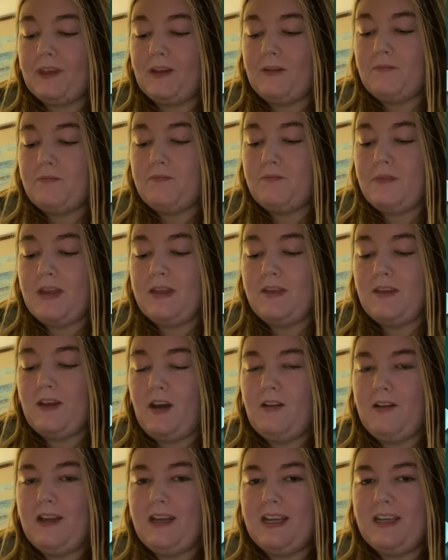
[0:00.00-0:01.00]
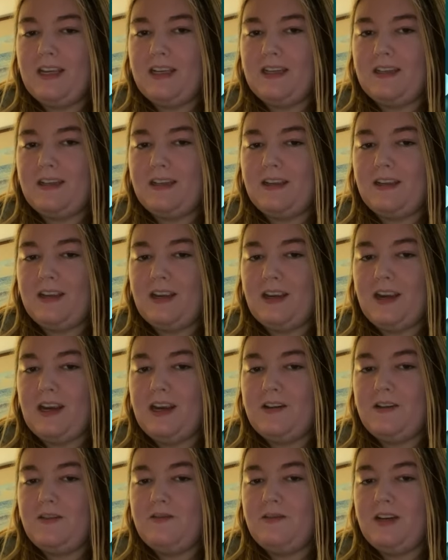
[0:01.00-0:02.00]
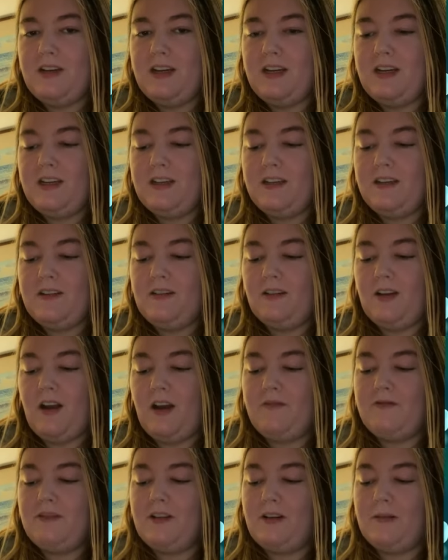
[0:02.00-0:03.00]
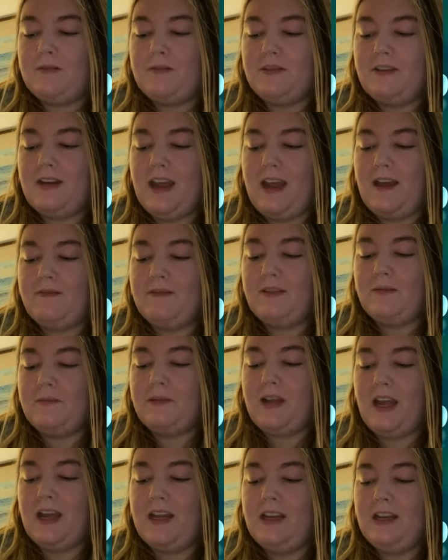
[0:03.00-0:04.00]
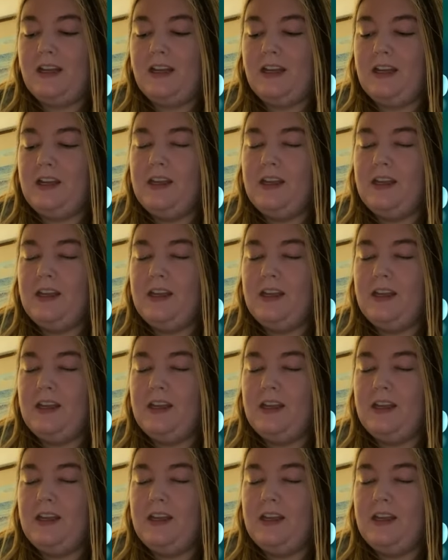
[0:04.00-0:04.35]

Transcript: menthol in it, and you need the cough drops to have some kind of,